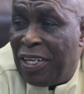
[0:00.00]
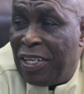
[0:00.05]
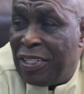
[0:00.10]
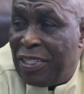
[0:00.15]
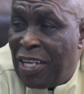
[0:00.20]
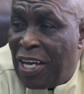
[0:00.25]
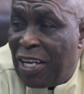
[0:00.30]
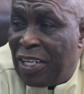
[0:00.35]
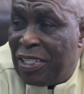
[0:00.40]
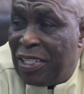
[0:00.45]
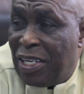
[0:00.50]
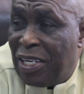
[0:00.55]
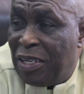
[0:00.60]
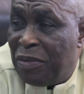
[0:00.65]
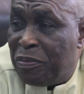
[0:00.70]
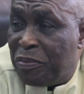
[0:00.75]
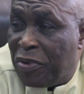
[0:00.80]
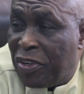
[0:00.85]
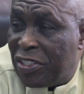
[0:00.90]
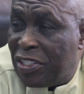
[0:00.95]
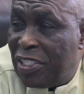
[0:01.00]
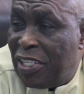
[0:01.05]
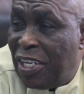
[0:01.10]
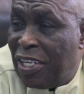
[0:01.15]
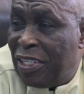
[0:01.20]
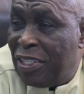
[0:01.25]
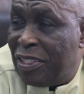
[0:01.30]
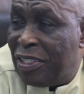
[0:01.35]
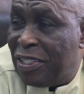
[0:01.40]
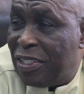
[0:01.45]
that the
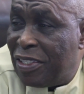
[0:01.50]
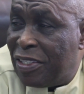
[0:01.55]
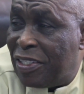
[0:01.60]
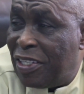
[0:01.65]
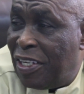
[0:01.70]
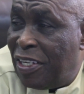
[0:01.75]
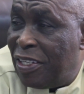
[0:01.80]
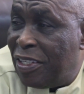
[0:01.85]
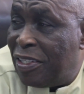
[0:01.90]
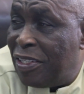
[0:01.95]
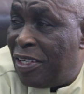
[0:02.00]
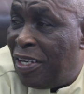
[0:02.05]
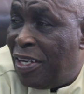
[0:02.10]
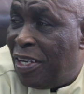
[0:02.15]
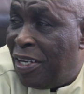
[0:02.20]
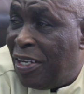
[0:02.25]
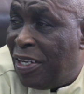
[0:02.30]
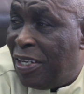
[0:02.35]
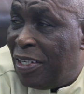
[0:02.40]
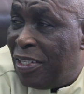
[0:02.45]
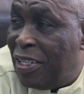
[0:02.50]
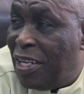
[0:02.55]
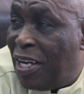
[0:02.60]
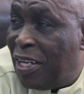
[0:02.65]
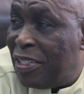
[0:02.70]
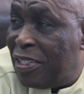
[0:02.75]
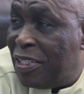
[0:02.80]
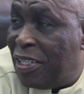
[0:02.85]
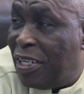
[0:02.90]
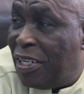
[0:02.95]
president says
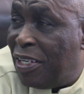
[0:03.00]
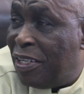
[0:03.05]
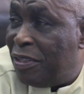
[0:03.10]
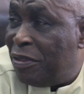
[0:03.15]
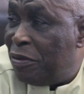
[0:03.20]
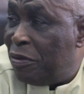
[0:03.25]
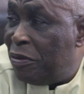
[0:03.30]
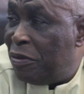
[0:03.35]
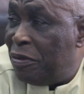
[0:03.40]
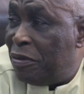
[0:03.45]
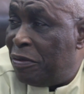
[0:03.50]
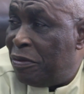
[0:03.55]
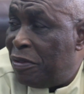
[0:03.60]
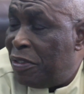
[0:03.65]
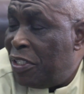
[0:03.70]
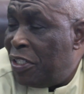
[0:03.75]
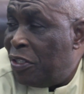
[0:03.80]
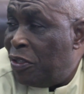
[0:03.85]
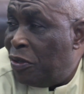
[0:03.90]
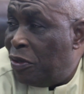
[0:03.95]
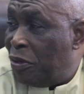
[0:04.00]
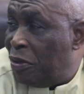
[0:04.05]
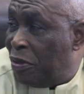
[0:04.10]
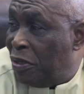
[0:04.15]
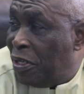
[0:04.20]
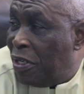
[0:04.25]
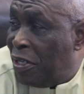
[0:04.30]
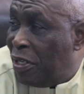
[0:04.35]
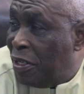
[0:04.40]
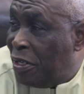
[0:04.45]
that,
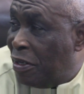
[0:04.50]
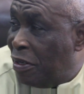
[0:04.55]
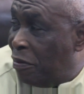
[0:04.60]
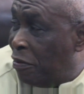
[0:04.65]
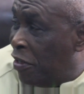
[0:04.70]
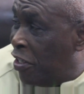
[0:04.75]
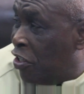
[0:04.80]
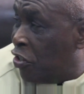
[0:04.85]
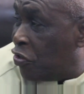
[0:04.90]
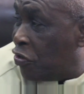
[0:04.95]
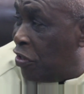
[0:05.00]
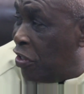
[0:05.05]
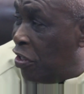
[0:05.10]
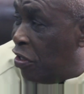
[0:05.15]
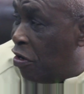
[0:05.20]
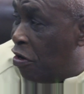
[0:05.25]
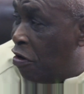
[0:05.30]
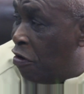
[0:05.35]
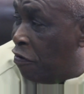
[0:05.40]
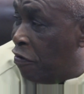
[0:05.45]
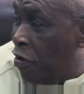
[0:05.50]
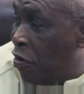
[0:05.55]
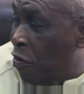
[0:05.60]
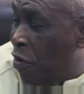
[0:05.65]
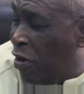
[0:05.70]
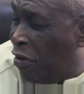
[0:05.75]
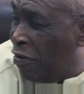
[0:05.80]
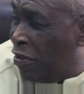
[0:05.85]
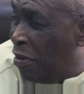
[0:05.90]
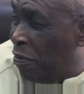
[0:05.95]
a ministry of
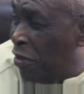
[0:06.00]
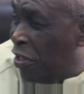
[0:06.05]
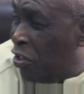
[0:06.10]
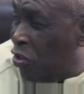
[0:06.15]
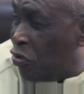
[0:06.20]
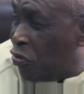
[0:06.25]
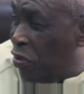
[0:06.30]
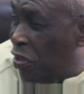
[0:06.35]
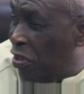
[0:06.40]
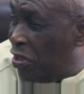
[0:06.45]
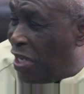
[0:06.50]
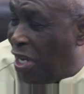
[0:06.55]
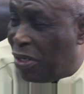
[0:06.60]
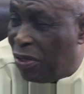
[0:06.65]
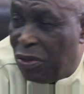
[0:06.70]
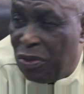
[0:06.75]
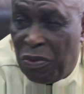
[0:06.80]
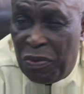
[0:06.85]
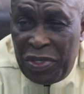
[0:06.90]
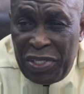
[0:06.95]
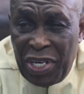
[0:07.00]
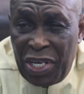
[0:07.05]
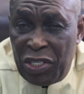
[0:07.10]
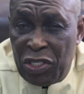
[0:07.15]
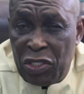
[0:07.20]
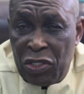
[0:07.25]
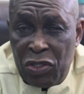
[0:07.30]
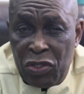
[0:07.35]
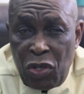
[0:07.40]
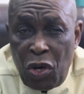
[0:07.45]
one of the ministries, I don't know whether it's
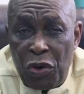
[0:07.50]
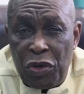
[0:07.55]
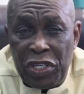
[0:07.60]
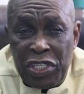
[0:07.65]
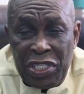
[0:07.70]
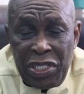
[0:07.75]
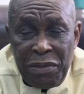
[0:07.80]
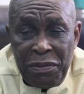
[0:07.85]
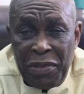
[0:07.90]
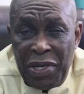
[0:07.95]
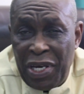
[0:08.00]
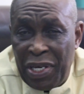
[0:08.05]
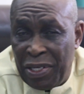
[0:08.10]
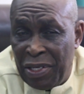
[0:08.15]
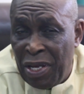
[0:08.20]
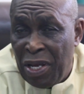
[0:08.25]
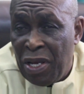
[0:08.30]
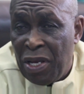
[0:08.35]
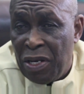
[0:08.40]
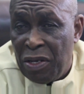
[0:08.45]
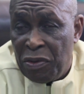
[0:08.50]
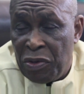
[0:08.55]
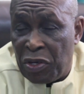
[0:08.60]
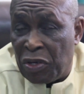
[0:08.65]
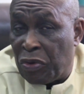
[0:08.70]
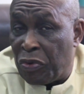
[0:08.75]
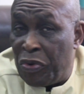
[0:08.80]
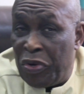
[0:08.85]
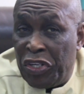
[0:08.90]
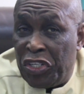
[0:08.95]
tourism and
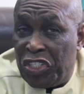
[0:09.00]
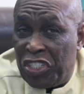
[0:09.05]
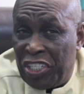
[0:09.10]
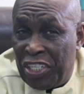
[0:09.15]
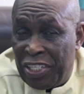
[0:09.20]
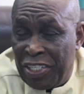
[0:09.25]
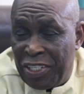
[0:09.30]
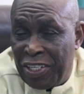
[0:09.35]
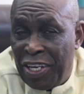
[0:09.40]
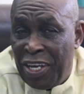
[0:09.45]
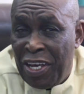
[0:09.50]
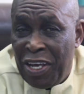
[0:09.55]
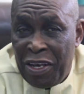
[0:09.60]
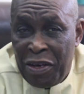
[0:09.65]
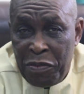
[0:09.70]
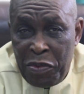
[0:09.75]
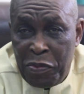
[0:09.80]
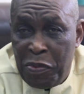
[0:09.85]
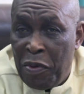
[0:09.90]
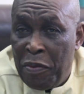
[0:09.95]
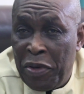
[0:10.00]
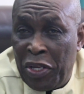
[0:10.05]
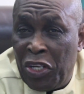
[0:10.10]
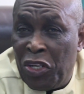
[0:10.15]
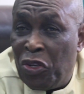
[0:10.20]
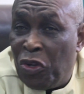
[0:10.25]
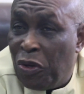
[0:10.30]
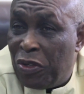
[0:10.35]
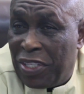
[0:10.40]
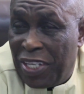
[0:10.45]
recreation, people may
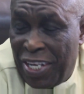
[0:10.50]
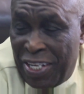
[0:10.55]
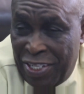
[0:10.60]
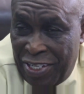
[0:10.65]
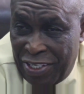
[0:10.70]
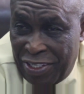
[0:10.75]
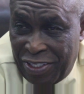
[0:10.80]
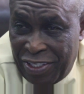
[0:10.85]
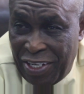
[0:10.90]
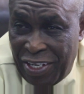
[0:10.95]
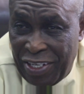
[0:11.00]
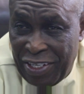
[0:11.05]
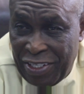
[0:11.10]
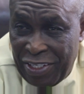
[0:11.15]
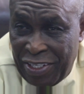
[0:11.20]
not understand,